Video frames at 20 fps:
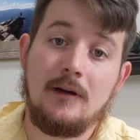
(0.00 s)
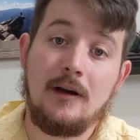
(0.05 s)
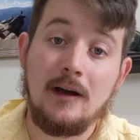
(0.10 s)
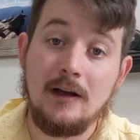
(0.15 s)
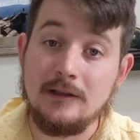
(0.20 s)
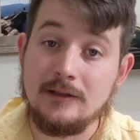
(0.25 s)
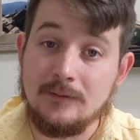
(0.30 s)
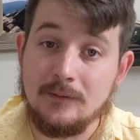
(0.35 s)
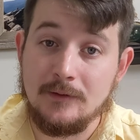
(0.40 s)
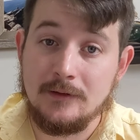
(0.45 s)

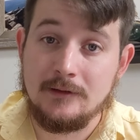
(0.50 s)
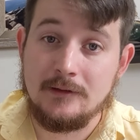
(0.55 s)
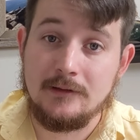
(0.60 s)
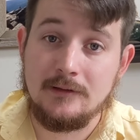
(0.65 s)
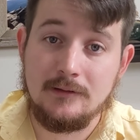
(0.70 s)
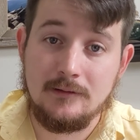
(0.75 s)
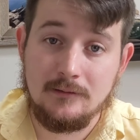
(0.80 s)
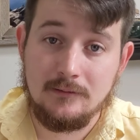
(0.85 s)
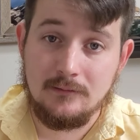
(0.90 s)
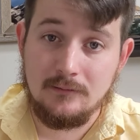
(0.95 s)

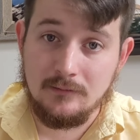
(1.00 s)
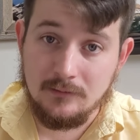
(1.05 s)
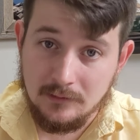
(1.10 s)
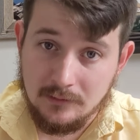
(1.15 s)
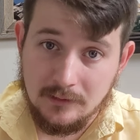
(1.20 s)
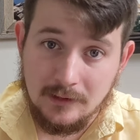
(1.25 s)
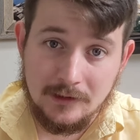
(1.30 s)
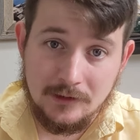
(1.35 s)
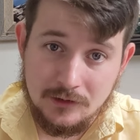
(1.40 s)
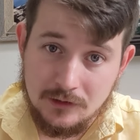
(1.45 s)
Husbands,
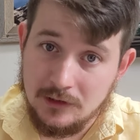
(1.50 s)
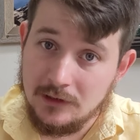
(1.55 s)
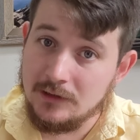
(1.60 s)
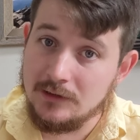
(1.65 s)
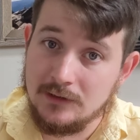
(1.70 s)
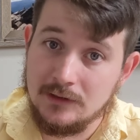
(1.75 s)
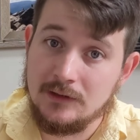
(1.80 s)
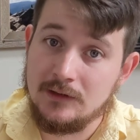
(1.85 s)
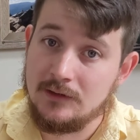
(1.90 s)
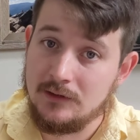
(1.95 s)
look like
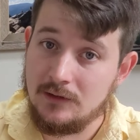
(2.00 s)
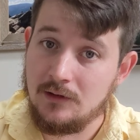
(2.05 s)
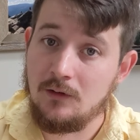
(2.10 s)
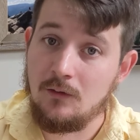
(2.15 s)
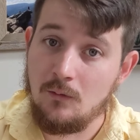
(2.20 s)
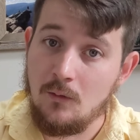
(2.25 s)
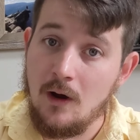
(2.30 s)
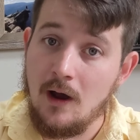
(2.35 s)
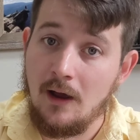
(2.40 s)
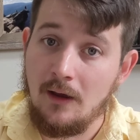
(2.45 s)
Jesus to
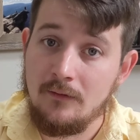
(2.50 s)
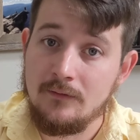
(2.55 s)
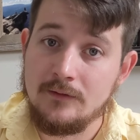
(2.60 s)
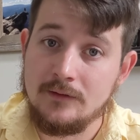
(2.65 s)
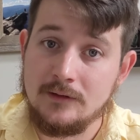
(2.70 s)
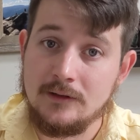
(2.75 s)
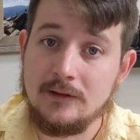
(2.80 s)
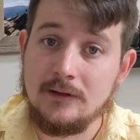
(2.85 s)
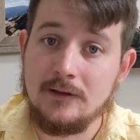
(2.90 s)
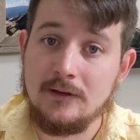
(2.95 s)
your
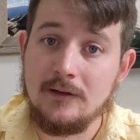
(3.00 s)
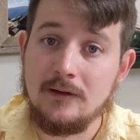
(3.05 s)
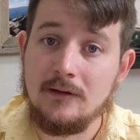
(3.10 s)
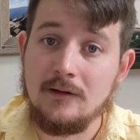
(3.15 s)
wives.